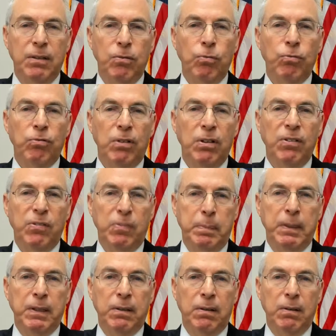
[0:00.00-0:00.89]
usually
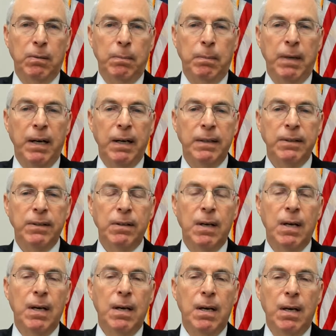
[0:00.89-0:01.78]
speak their
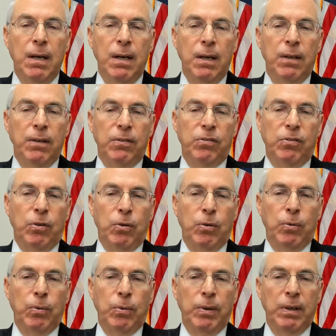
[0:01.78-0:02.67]
mind.
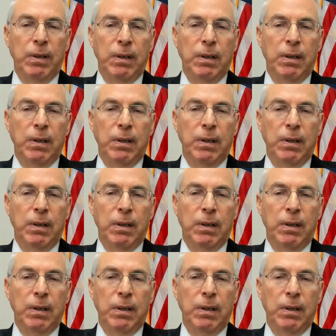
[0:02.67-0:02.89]
So